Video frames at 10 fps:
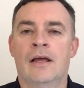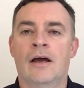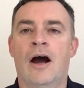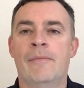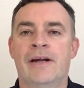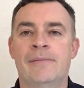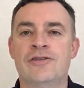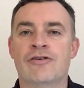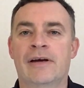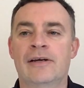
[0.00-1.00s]
Hi, my name
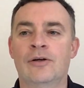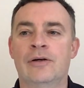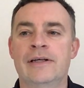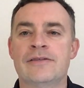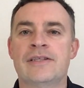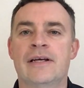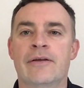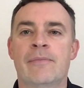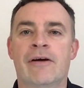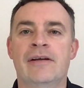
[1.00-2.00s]
is Craig Lloyd, CEO
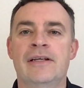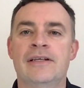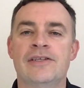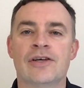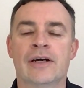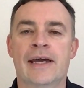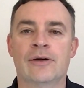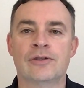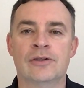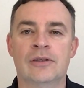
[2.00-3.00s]
of the Murrindindi Shire
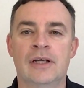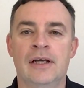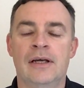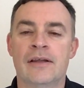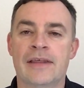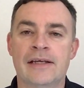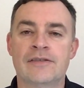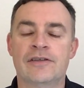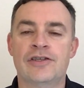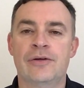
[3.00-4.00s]
Council.
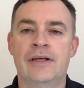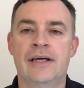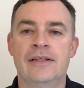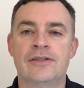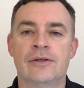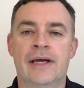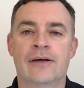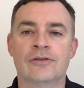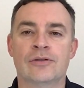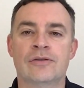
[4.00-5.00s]
Thanks for tuning in to
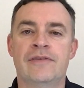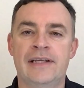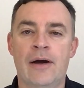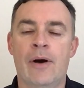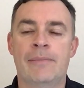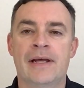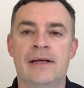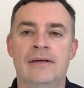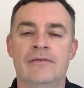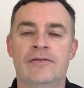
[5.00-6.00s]
Council's video
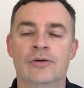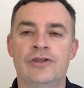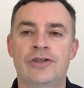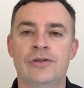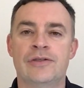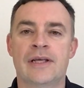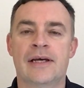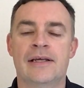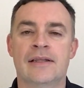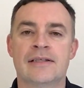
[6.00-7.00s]
update for
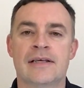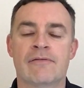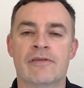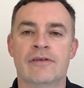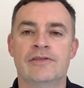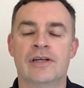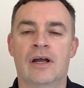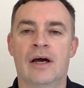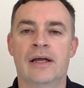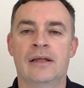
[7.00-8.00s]
Tuesday the 7th of
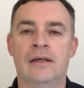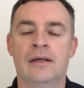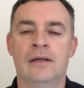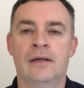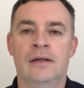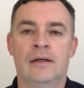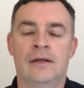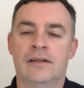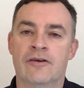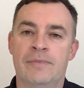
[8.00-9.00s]
July.
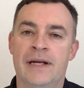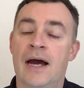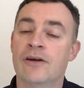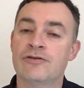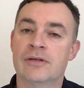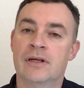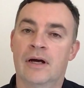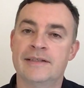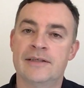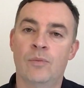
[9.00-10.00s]
There have been
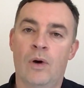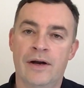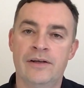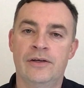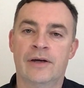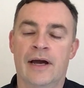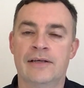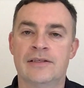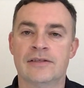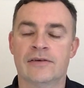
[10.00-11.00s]
191 new
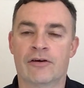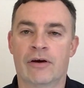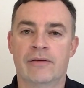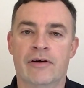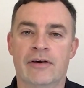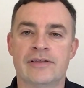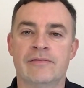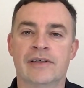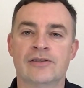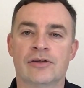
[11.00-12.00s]
cases of coronavirus
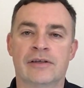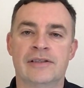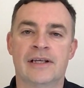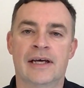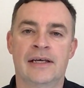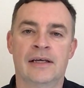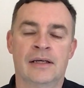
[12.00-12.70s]
in Victoria today.